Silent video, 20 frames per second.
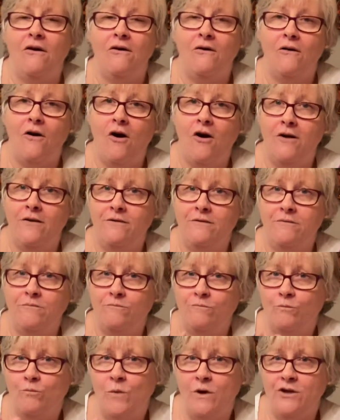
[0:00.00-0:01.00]
on
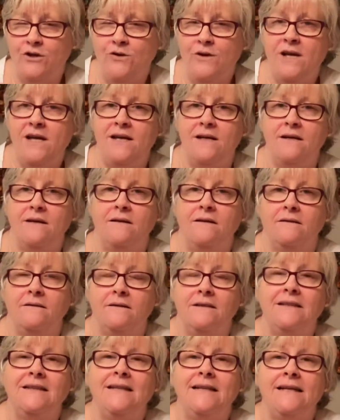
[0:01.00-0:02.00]
when you
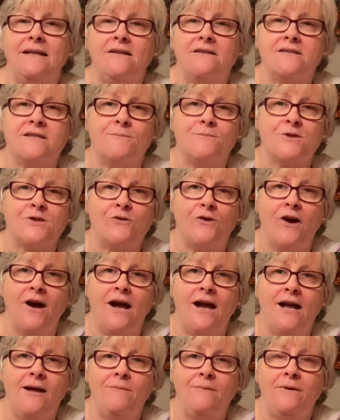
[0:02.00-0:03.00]
click
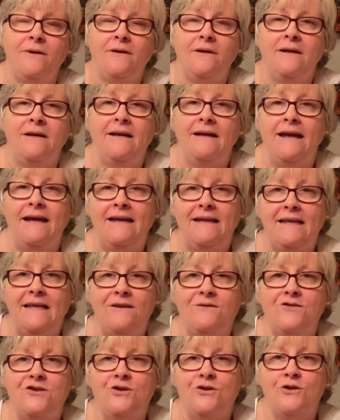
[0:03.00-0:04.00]
subscribe, it
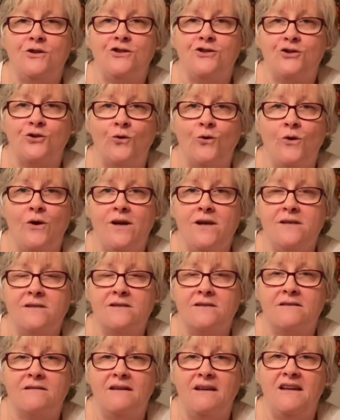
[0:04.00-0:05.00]
gives you a
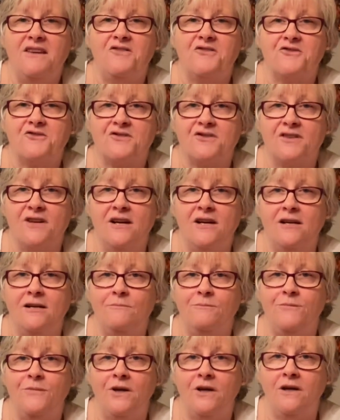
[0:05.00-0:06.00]
choice, either
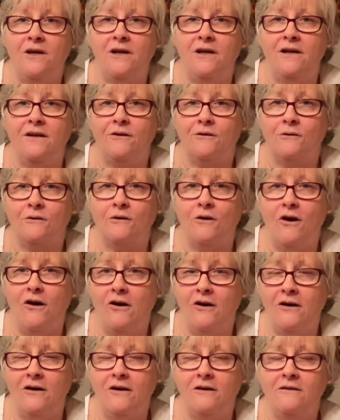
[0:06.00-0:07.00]
some, none, or
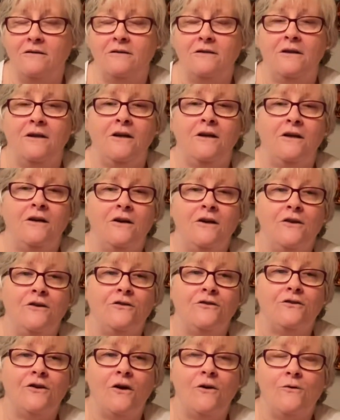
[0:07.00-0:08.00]
all.
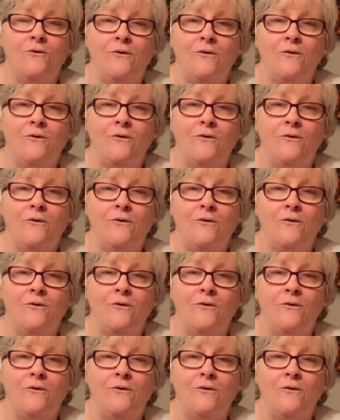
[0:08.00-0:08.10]
So